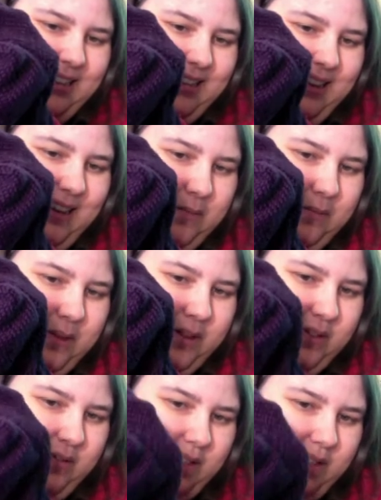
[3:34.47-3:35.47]
See how
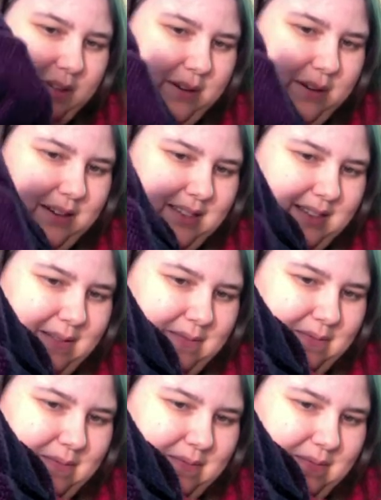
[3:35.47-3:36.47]
beautiful it works up?
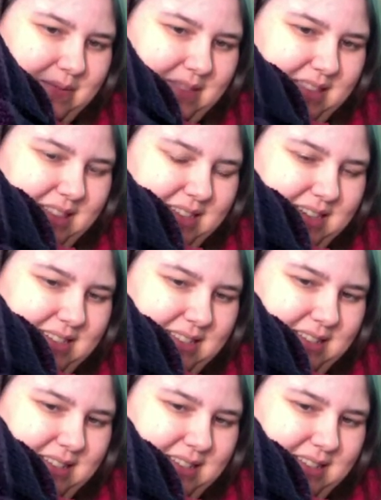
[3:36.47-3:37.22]
There's